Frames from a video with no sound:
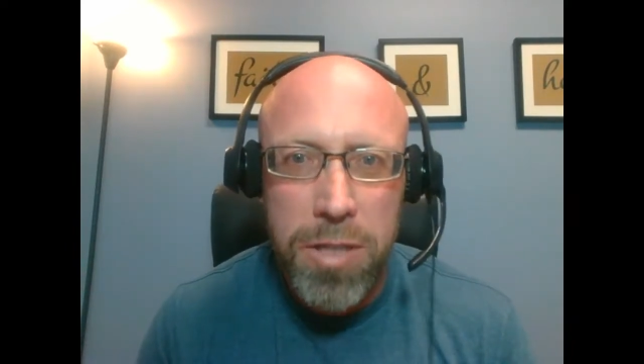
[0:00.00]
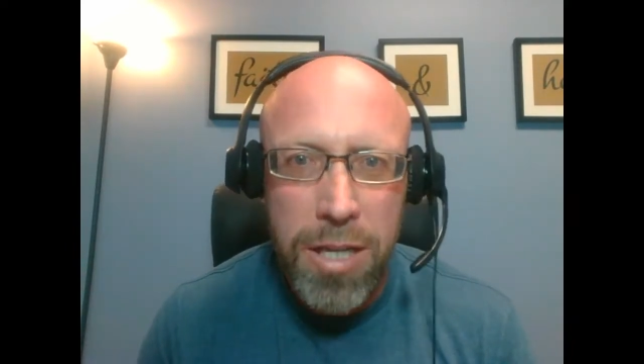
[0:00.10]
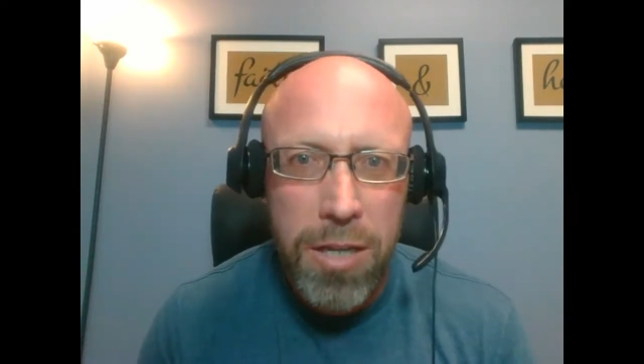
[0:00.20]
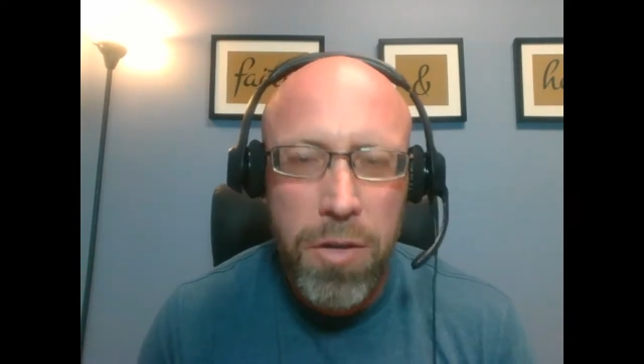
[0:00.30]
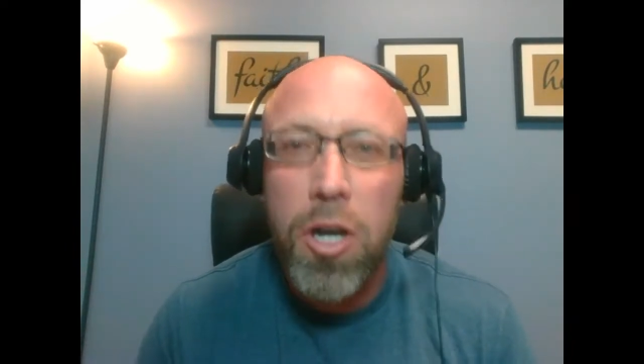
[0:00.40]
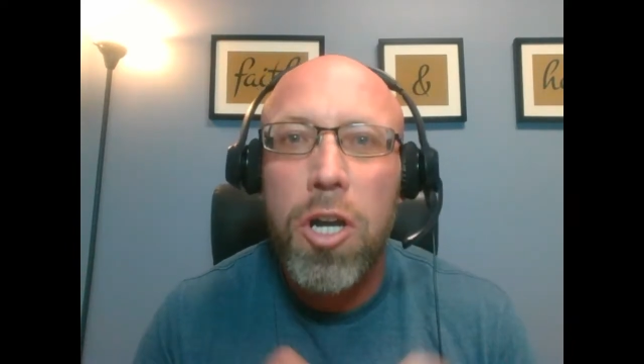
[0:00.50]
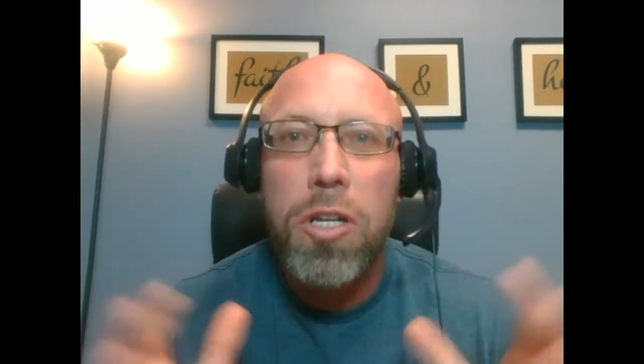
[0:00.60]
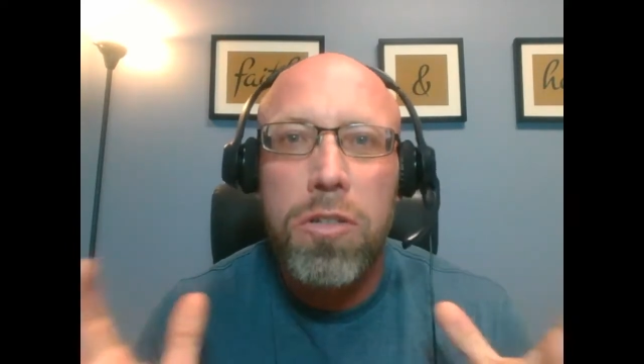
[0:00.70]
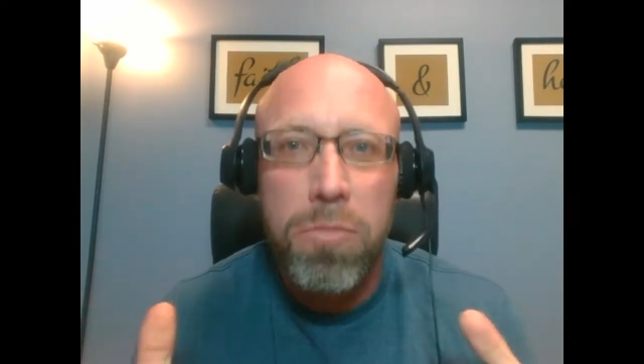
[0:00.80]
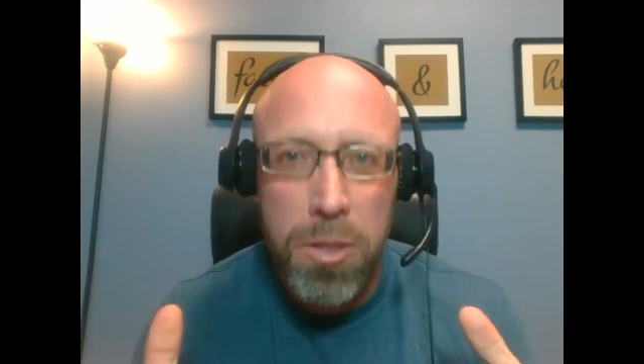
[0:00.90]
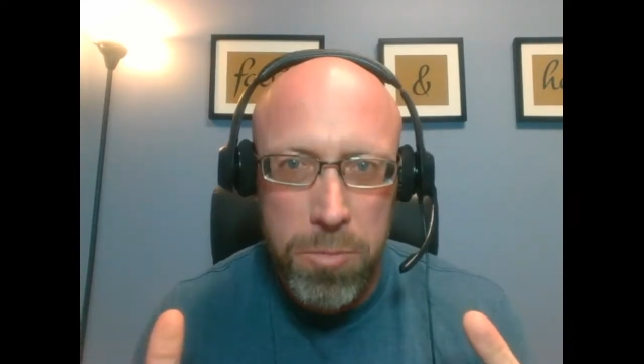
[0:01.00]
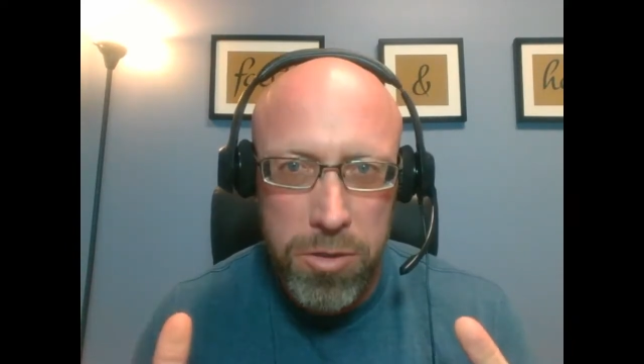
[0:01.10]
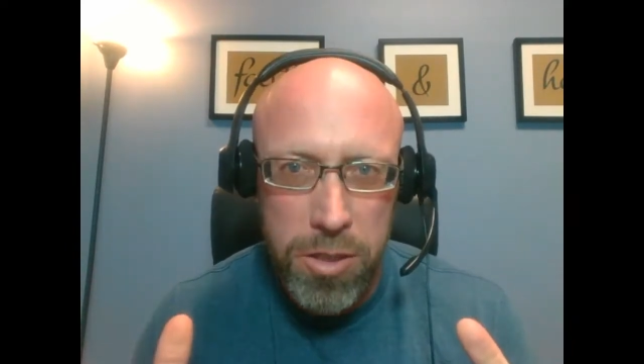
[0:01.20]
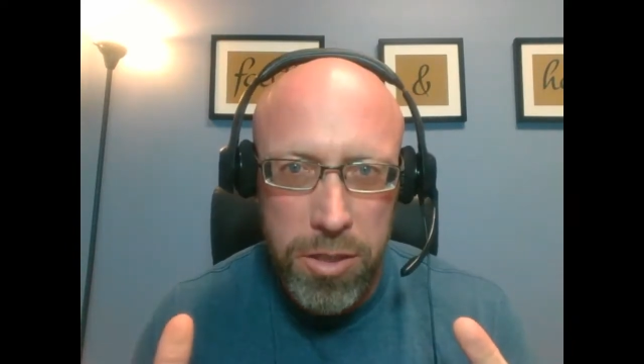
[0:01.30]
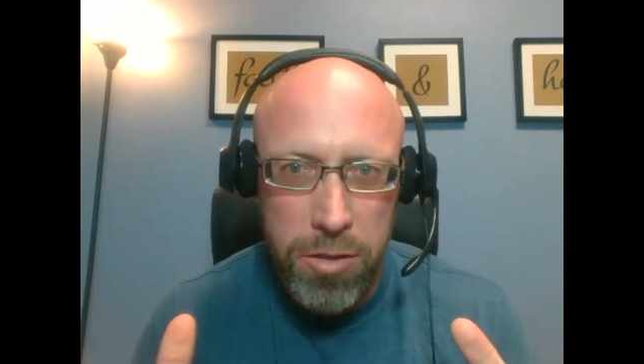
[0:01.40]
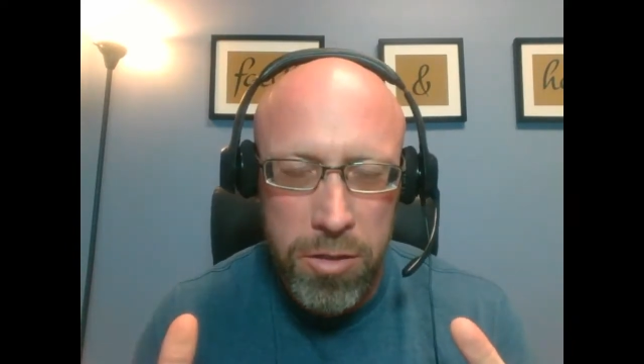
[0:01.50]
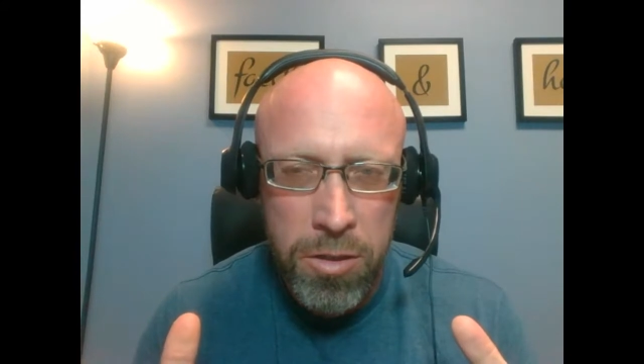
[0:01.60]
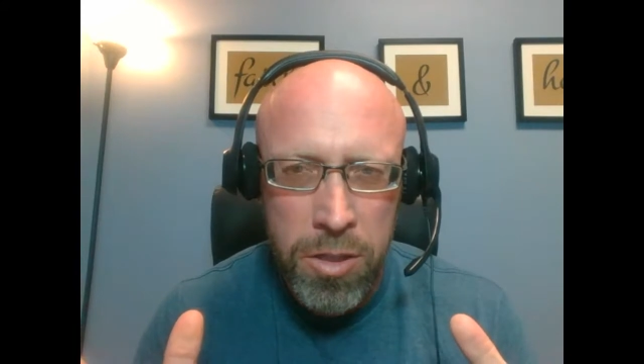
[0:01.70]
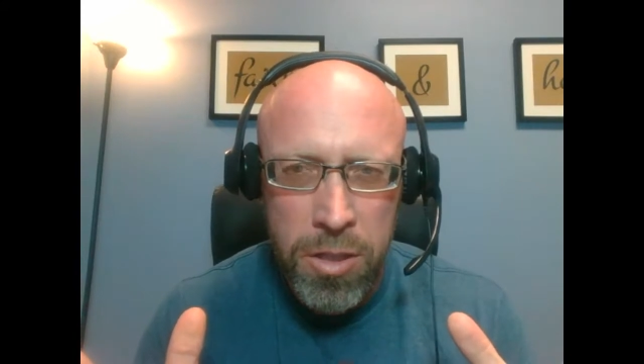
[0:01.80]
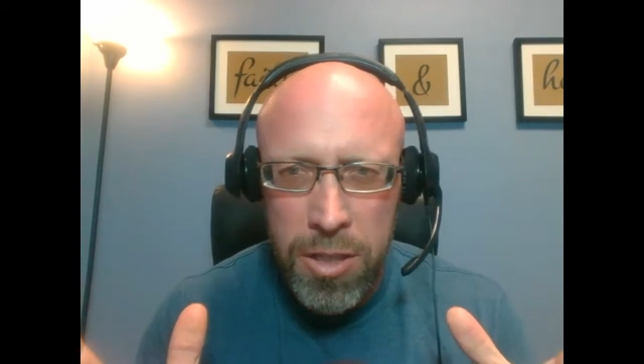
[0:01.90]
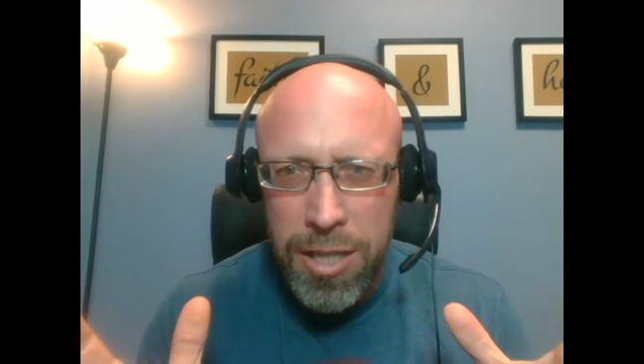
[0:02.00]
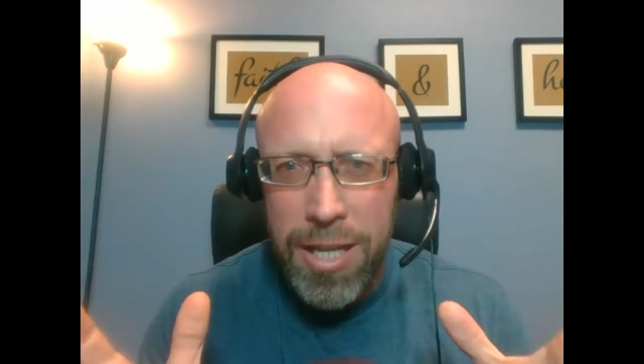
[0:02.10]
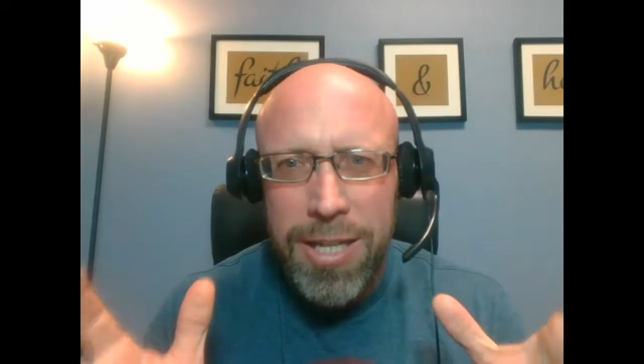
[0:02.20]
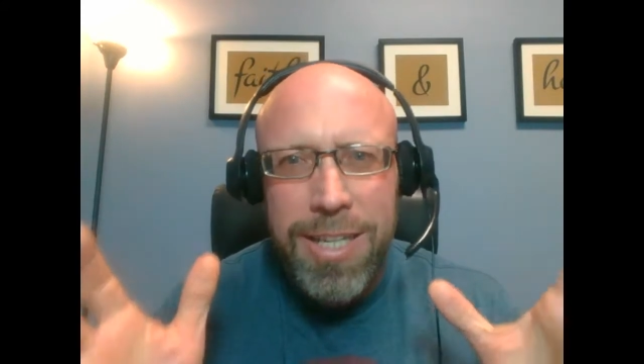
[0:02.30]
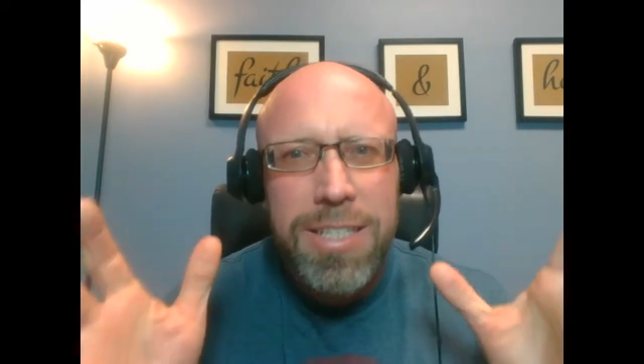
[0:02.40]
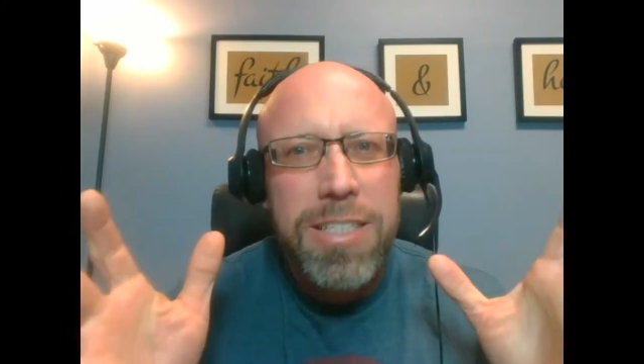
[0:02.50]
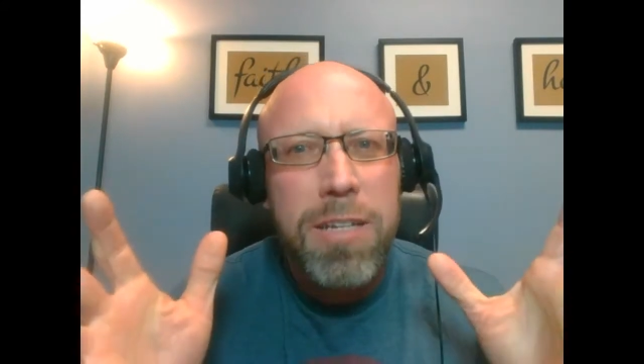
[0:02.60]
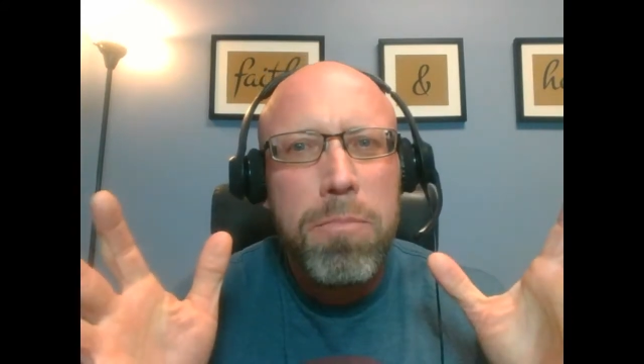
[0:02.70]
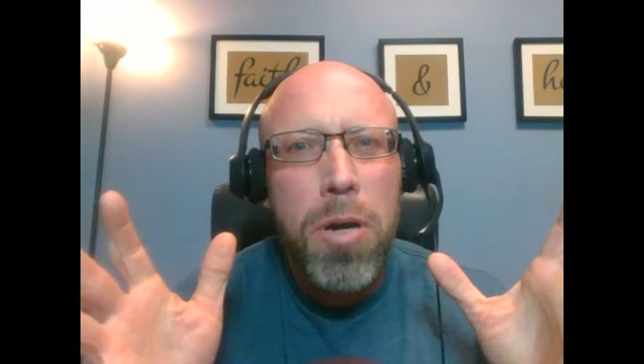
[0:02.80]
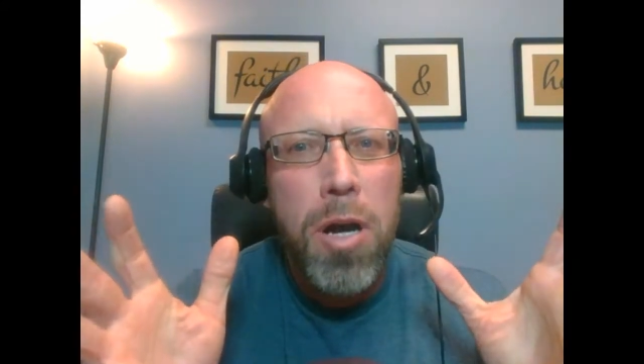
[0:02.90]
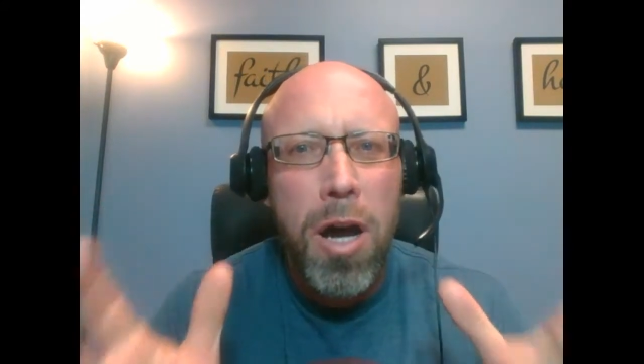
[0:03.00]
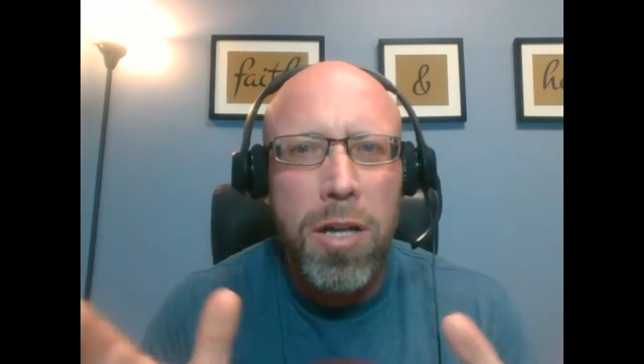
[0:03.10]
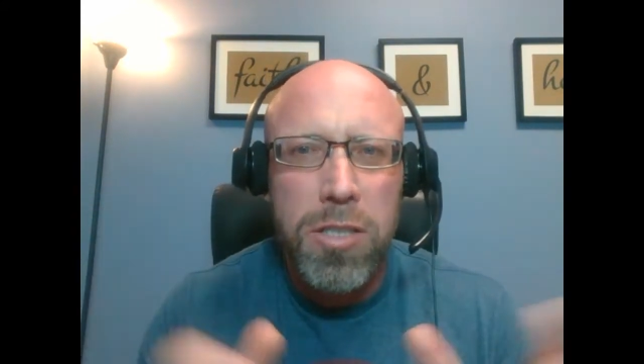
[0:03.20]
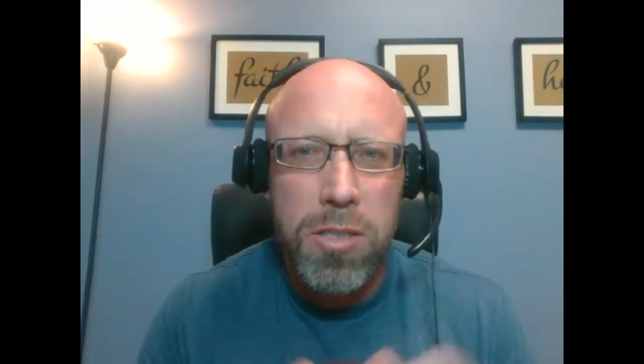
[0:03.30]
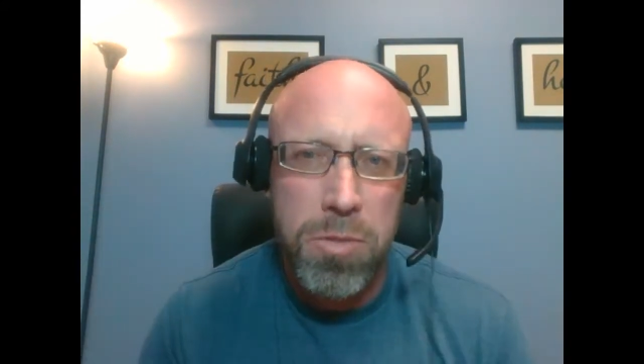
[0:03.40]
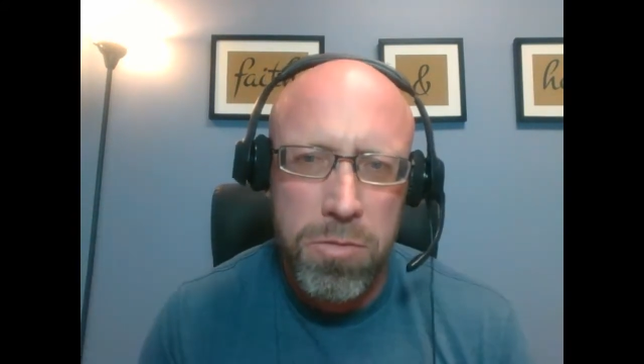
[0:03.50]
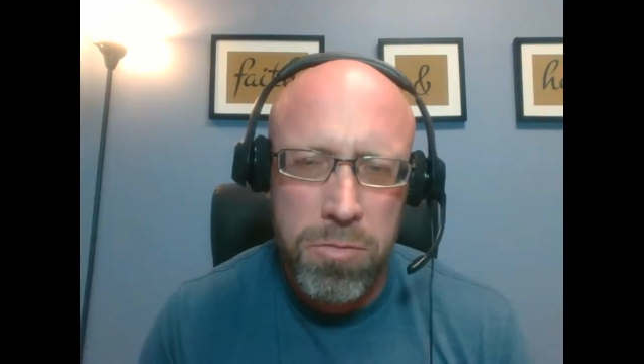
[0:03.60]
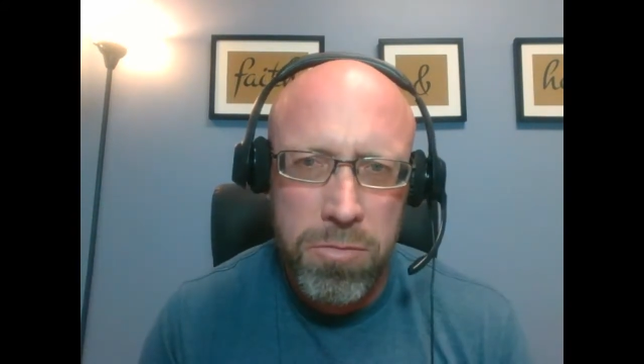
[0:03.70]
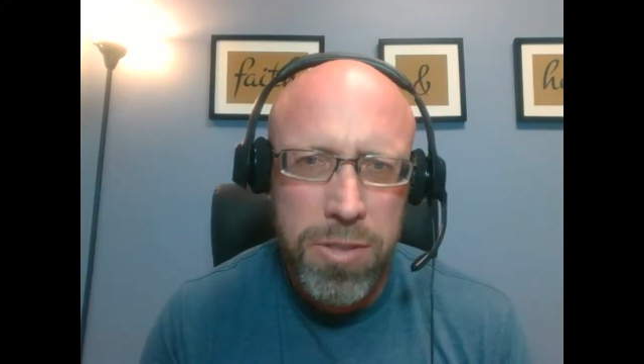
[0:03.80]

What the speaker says: We have 100 members here, and it is impossible.